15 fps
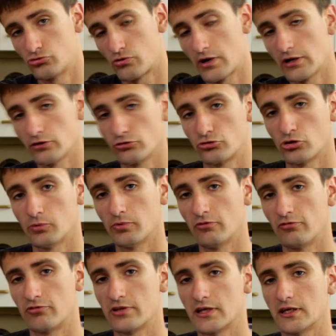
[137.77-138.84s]
straight on top
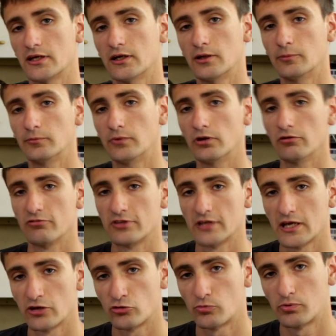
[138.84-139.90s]
of the
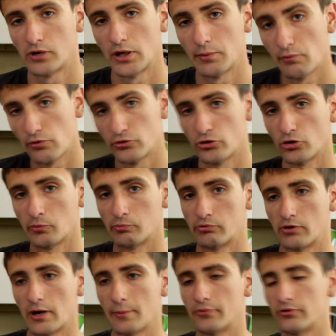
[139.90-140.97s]
Etch Primer, no
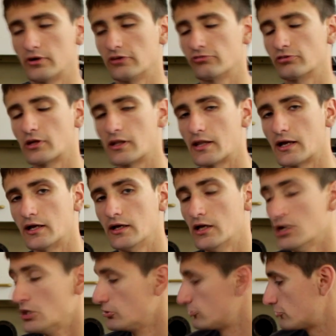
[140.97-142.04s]
prep or anything like that,
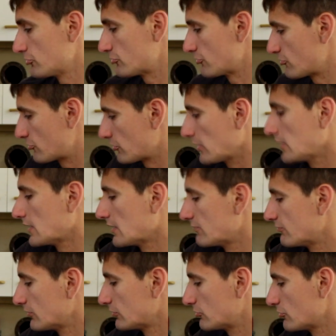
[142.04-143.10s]
just to see
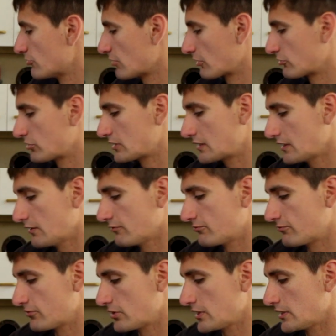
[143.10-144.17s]
if it does actually
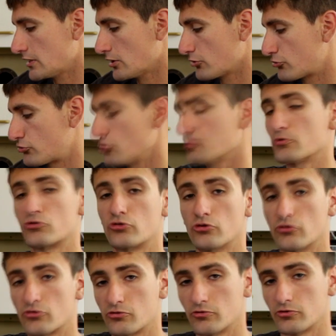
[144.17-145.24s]
give the super
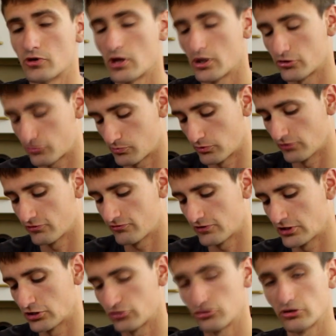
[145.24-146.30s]
smooth
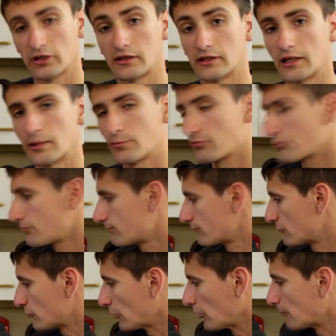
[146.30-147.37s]
finish it claims.
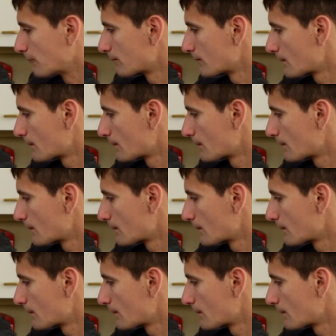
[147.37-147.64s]
So